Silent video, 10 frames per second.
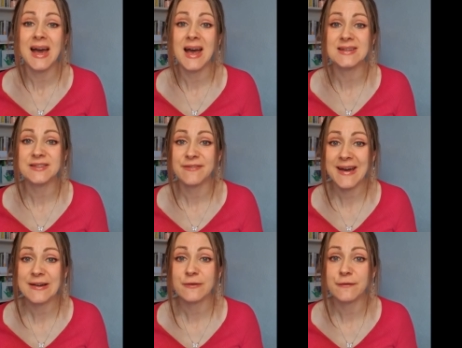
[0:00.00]
as
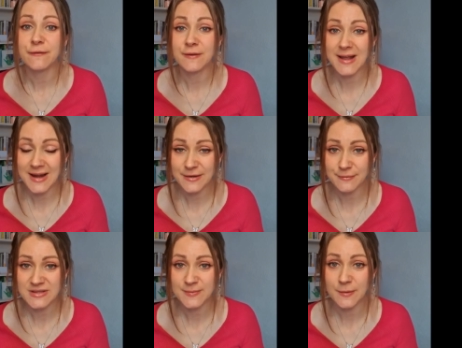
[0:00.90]
fight or flight
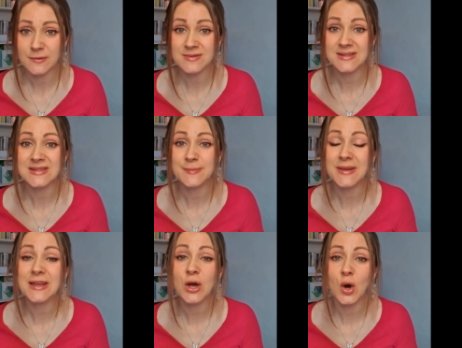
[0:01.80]
response, is
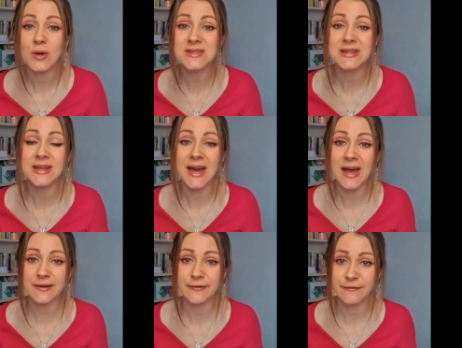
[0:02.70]
being constantly
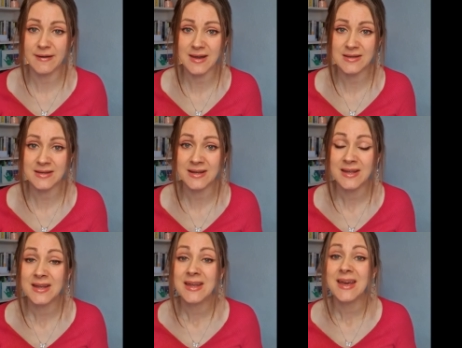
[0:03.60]
activated.
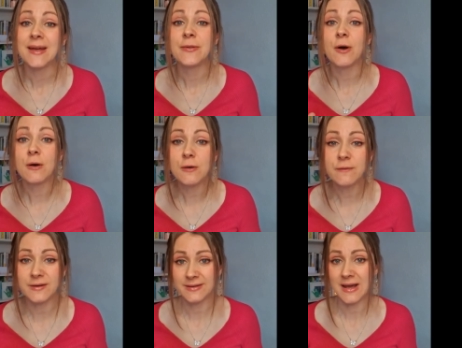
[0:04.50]
And
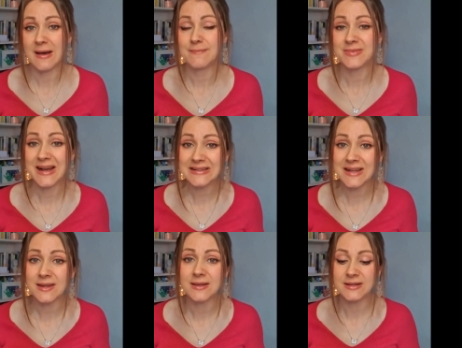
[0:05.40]
over time, that
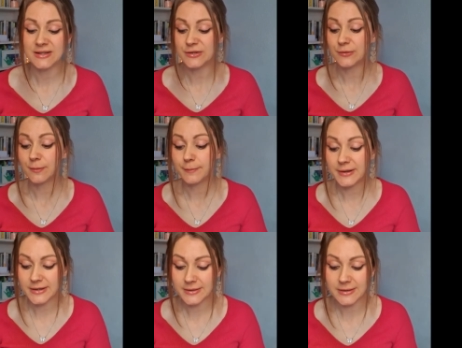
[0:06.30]
can lead to
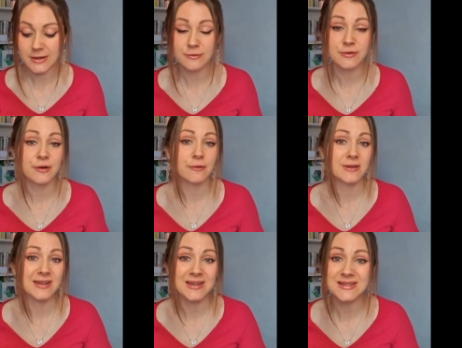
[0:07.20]
burnout,
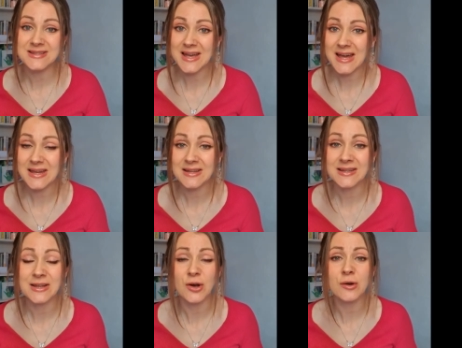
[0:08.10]
chronic
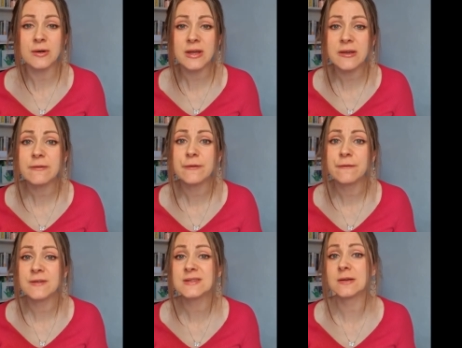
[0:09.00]
anxiety, or even
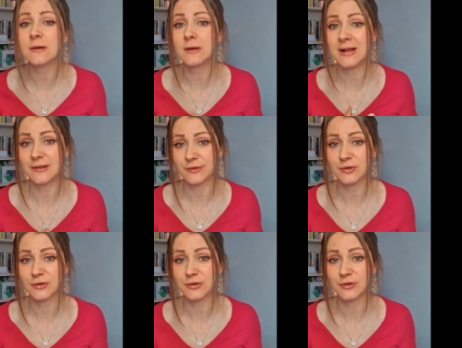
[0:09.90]
physical health